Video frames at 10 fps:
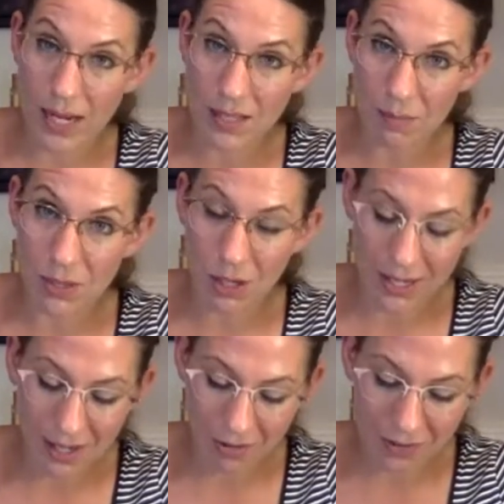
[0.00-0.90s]
I'm sorry,
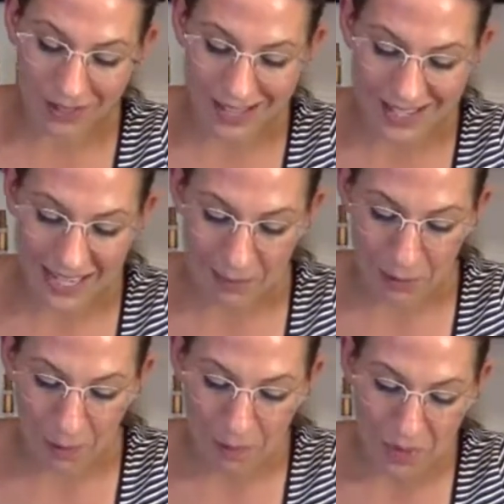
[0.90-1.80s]
I'll fix that typo.
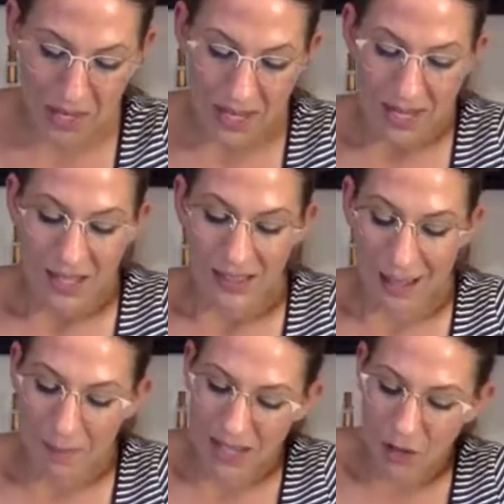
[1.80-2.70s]

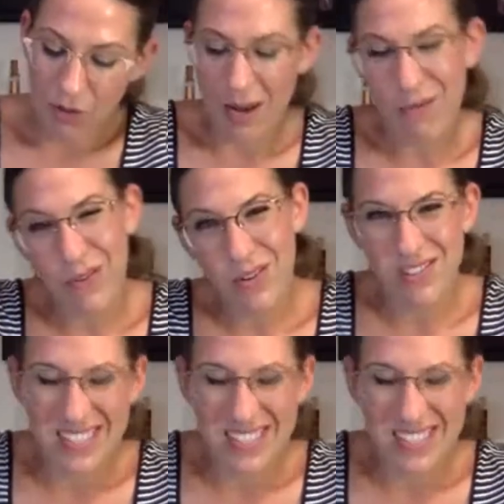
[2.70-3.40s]
Lemon and grapefruit.